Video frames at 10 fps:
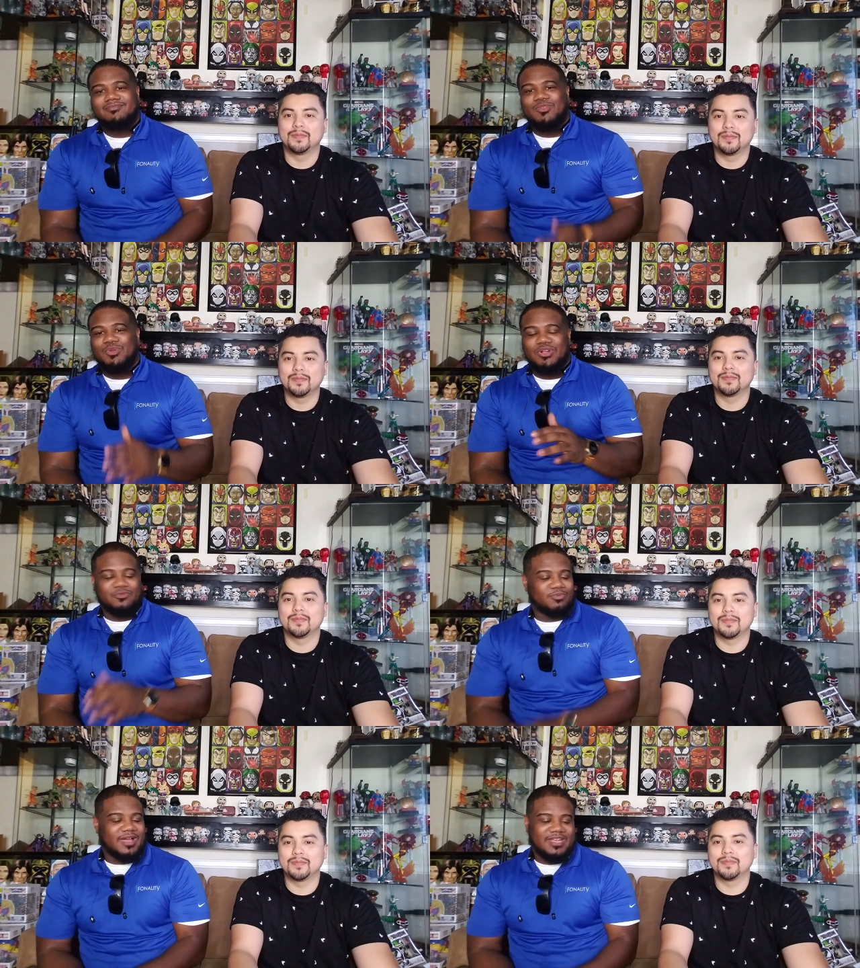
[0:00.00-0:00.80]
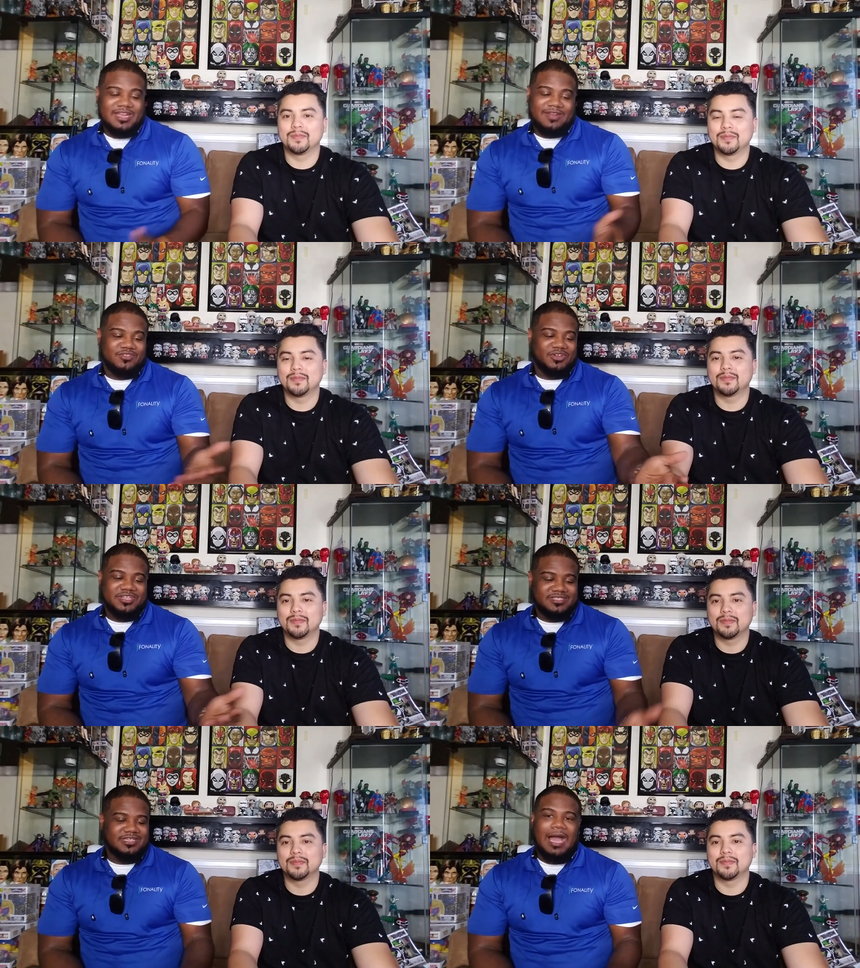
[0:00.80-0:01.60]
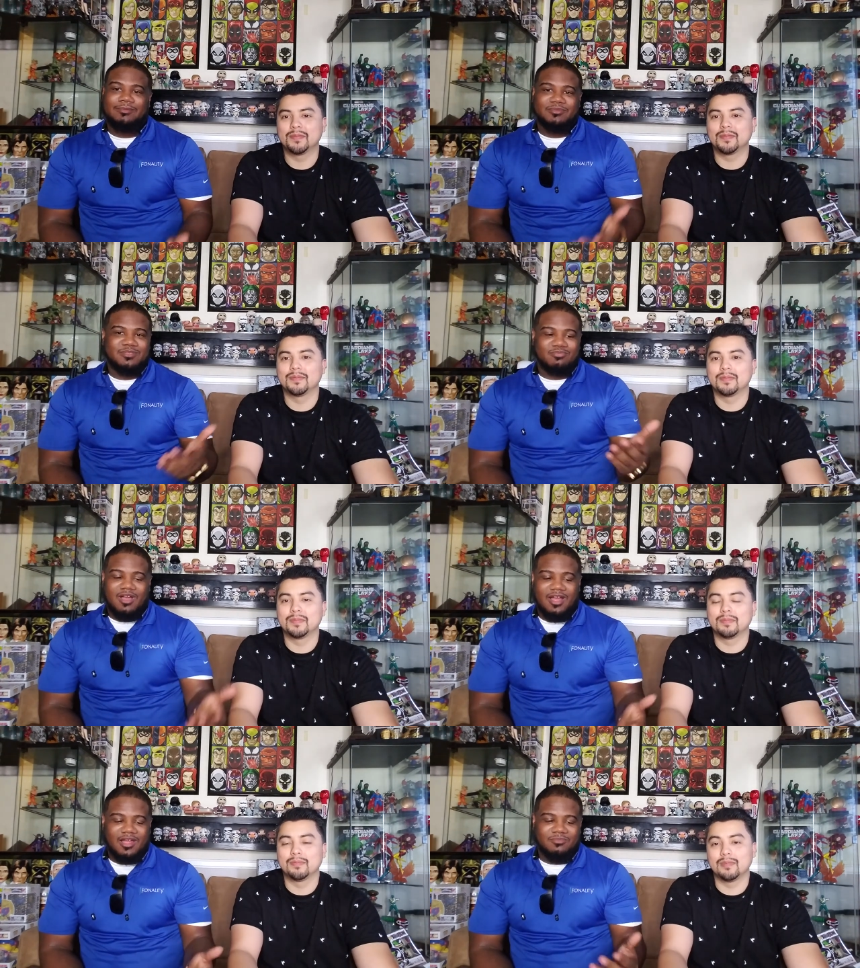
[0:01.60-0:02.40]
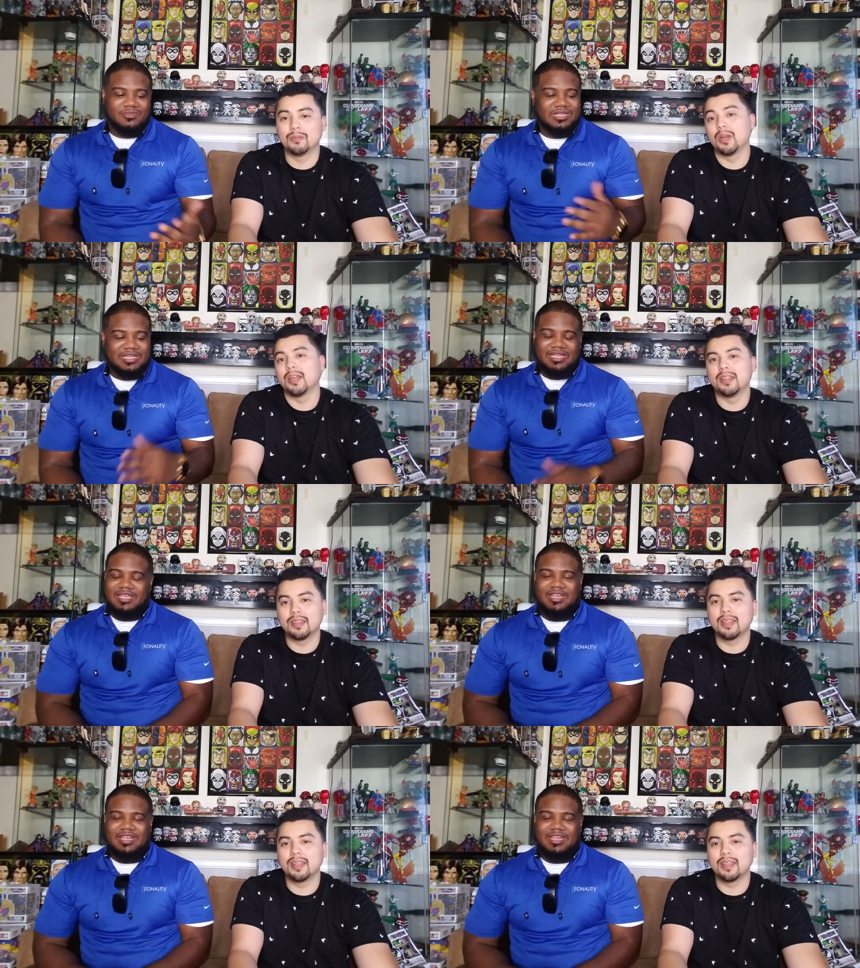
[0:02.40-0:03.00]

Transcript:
Speaker 1: We don't probably not even going to see Optimus Prime. Right.